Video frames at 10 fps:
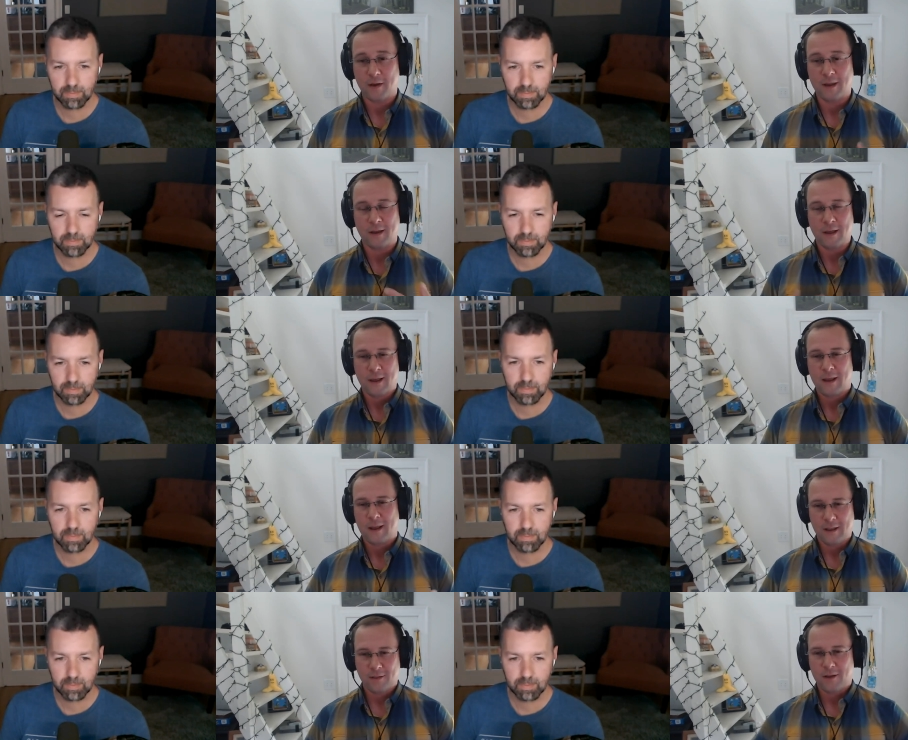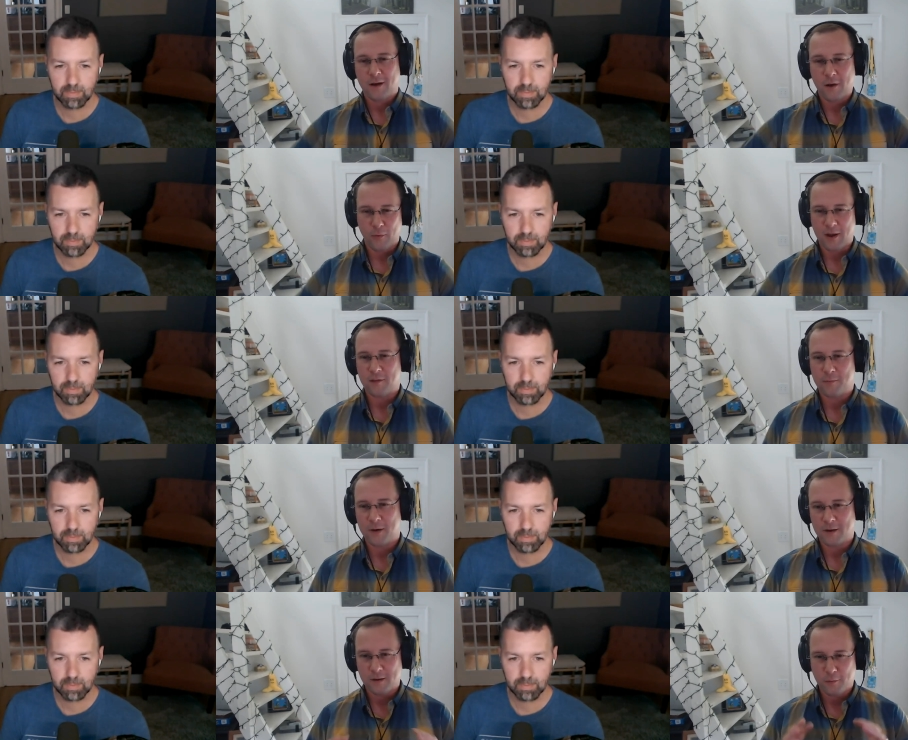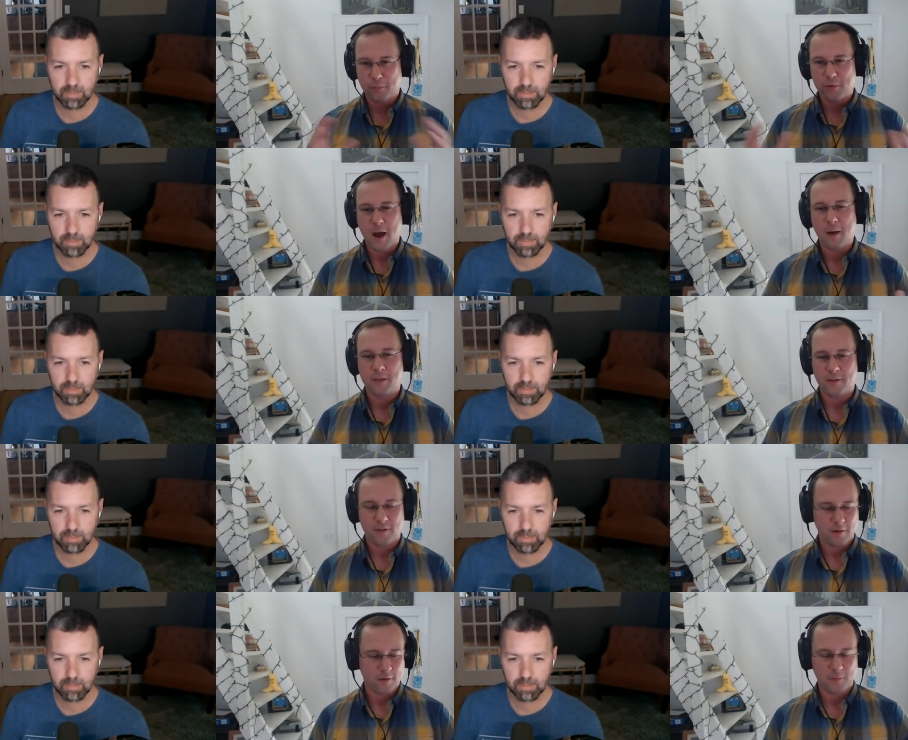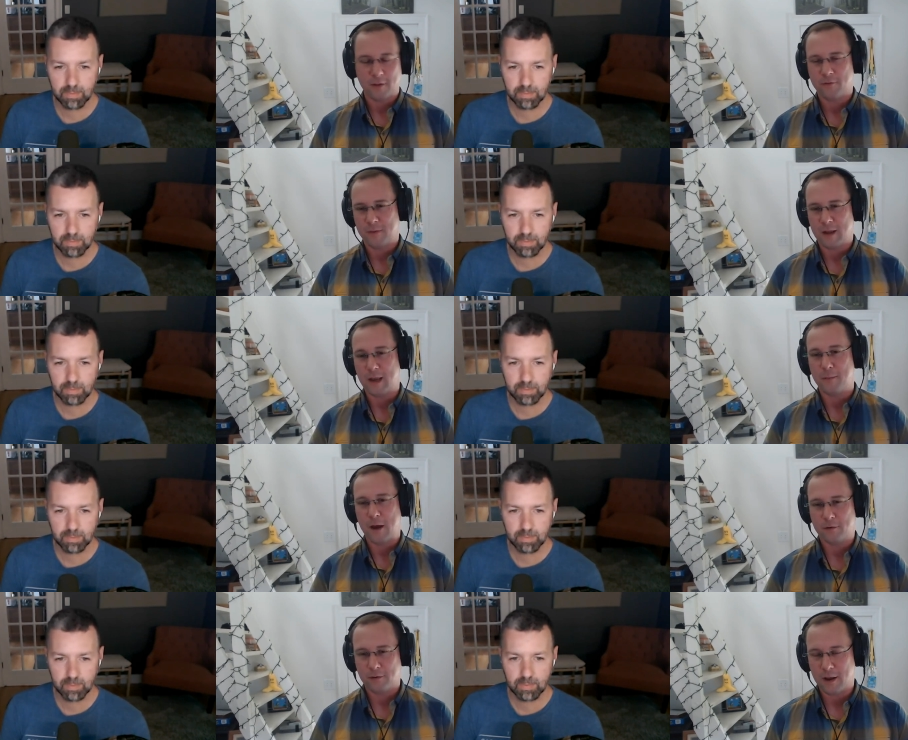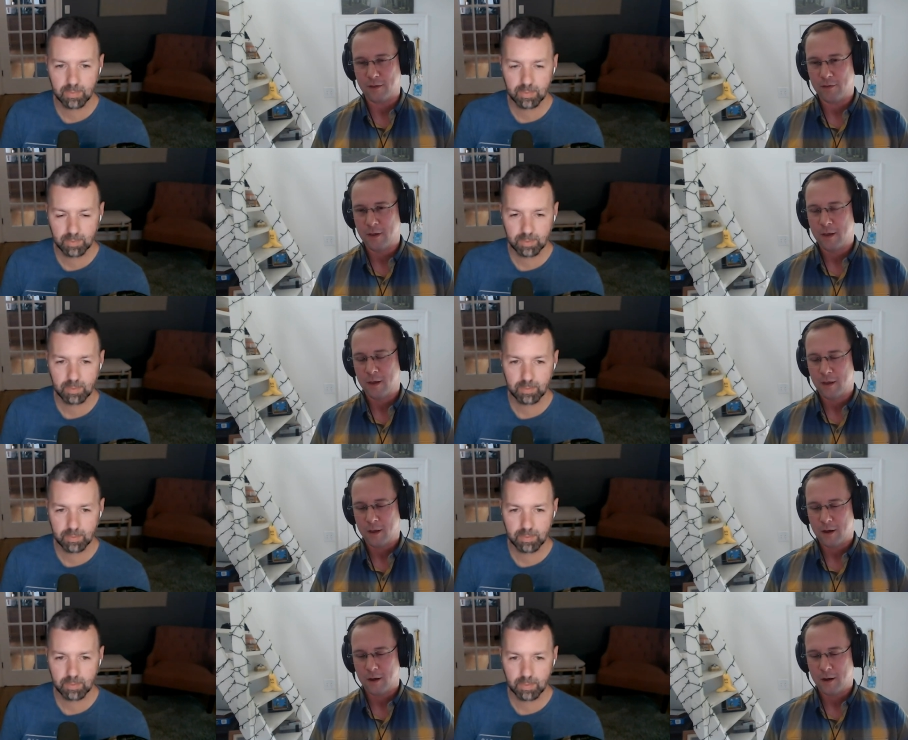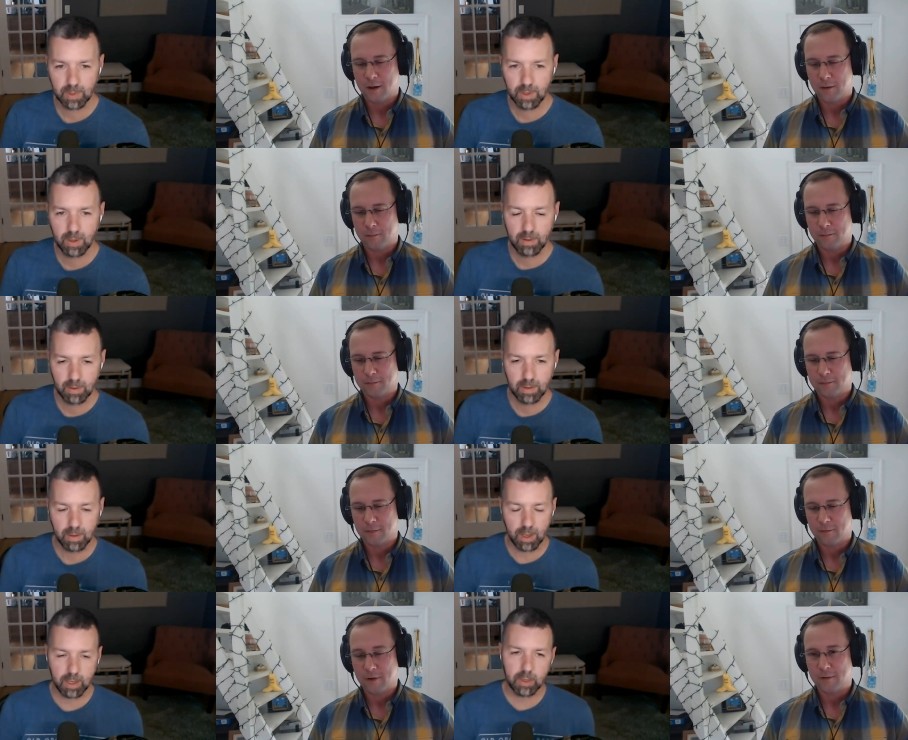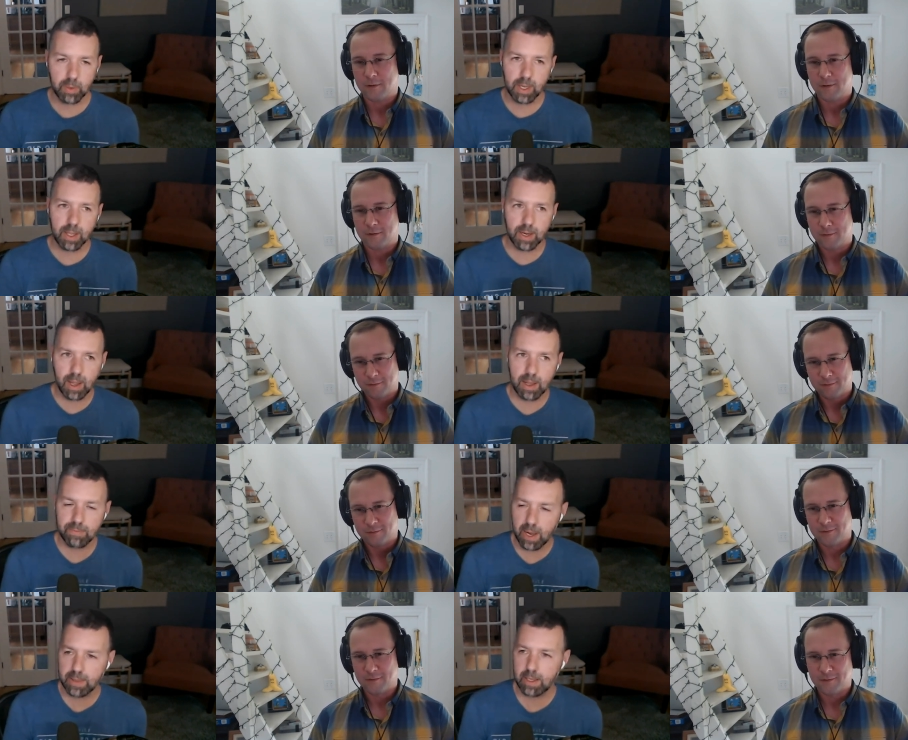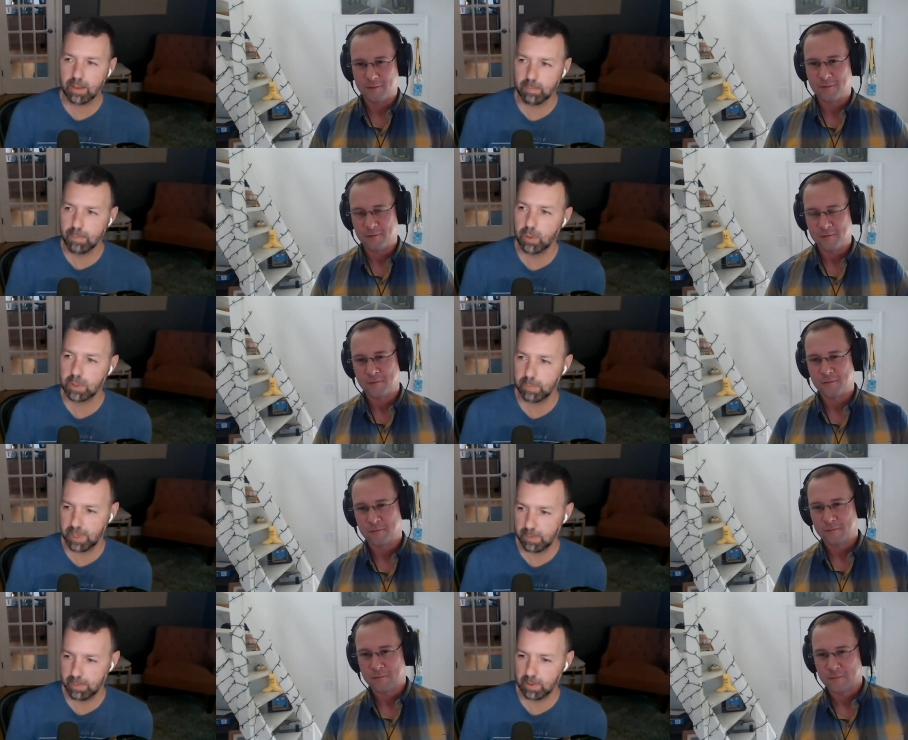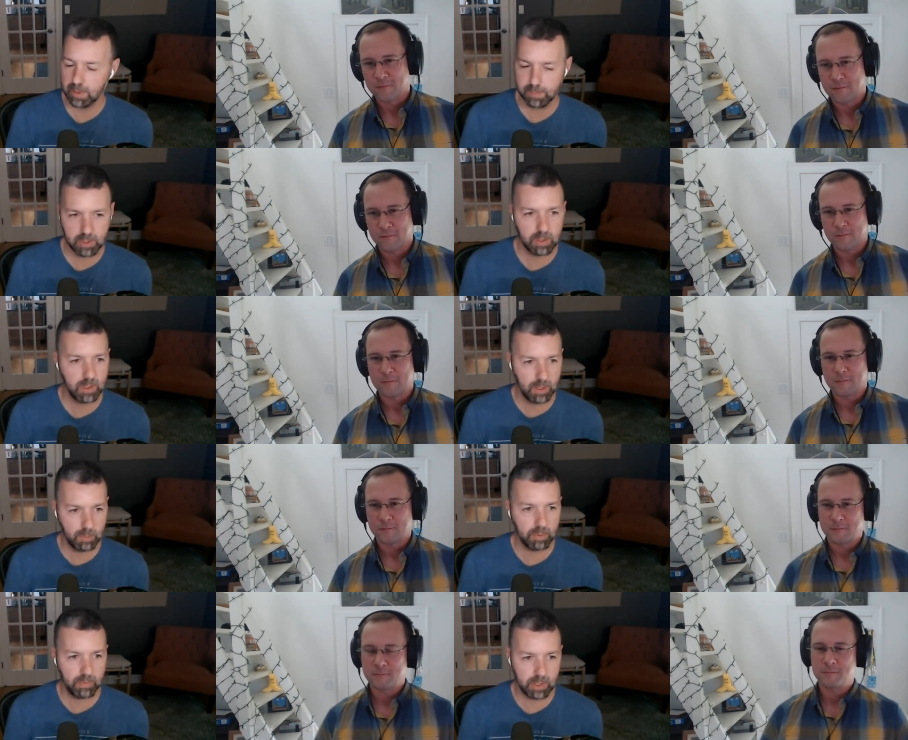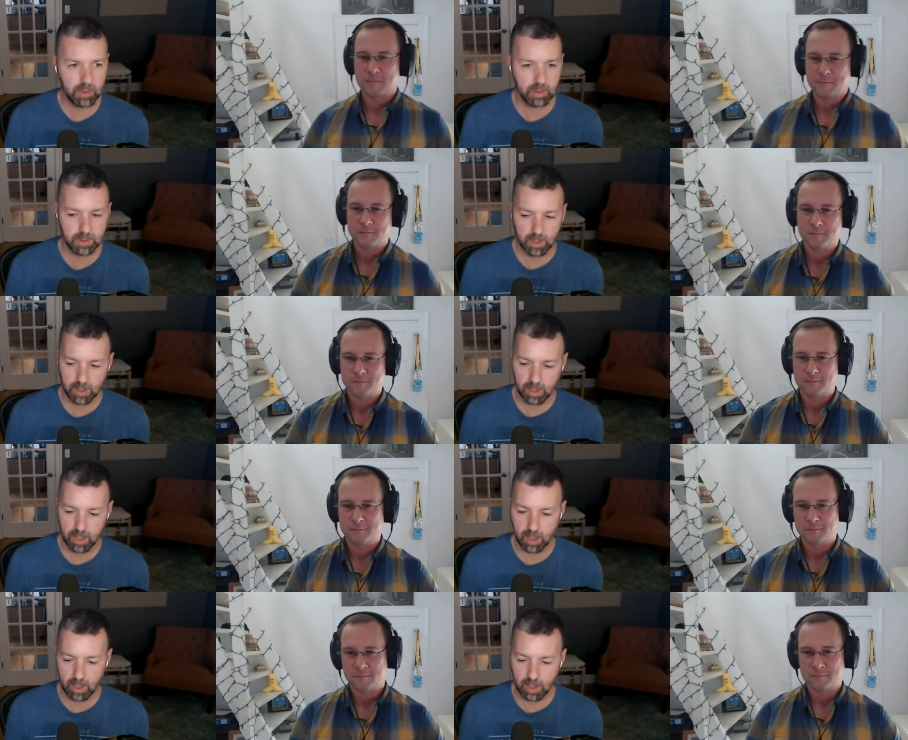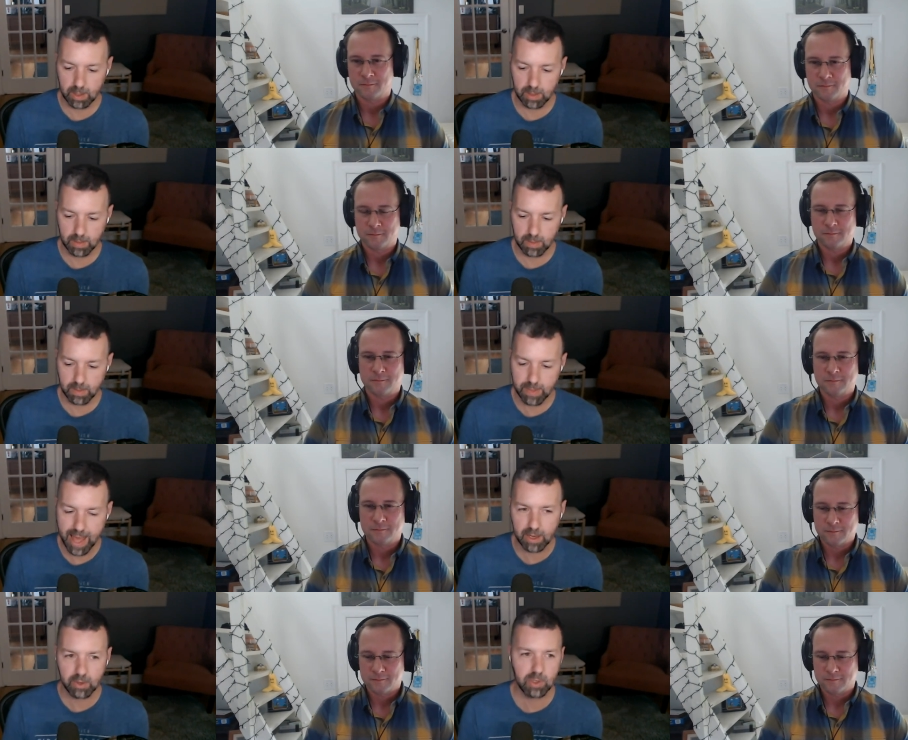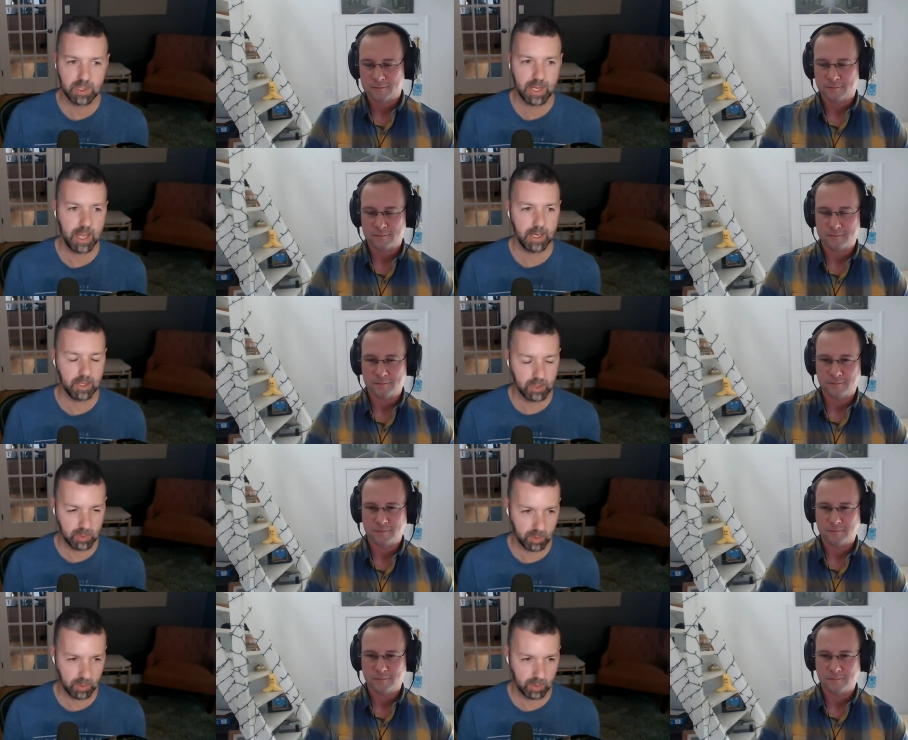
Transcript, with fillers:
Speaker 1: so it it's not always, but you'll probably see a response from me in about two days. Um,
Speaker 2: you know what? And I, I find that most people, especially you know professionals, that understanding is